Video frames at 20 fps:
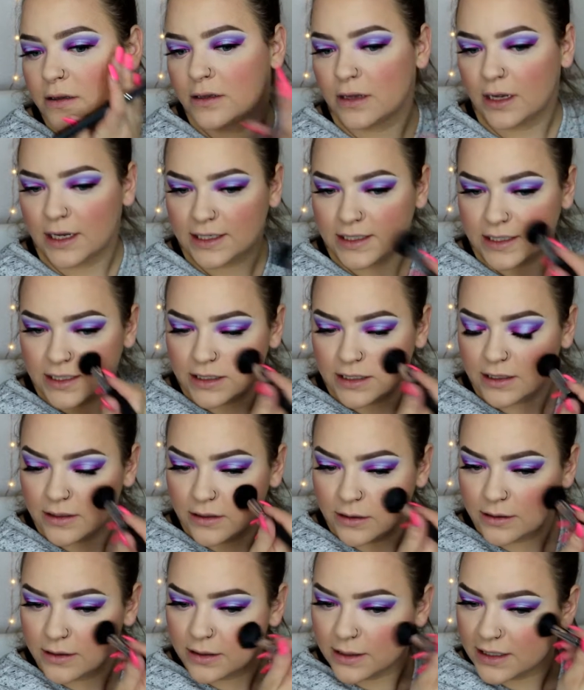It
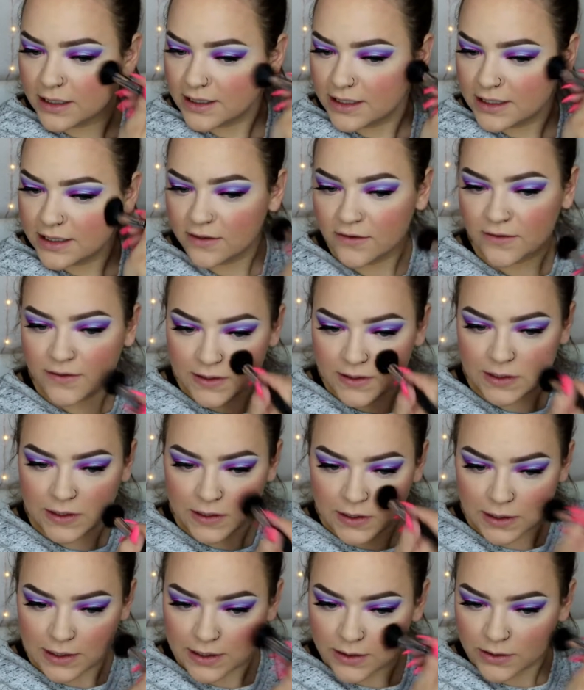still feels a
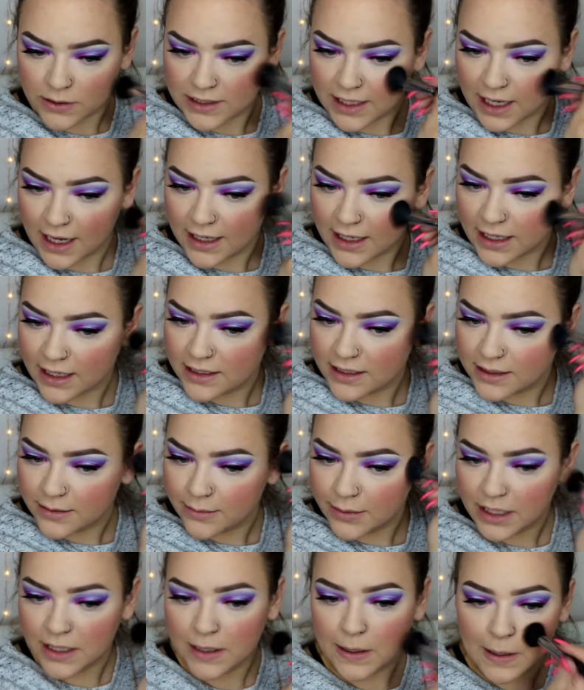little tacky to
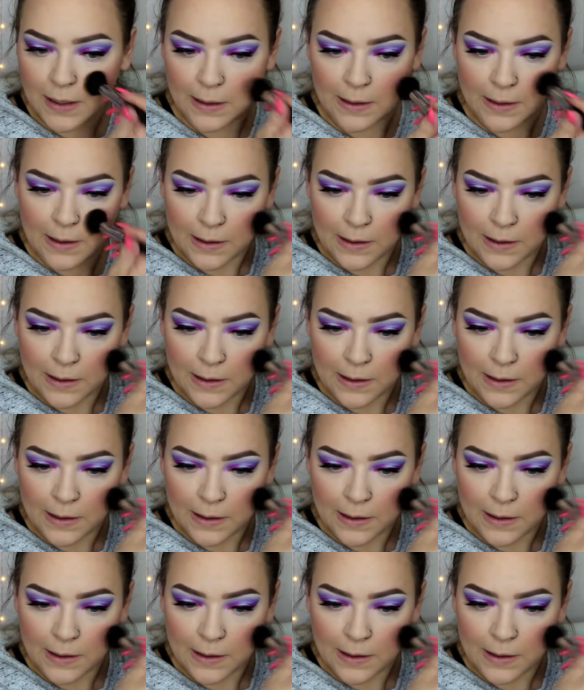me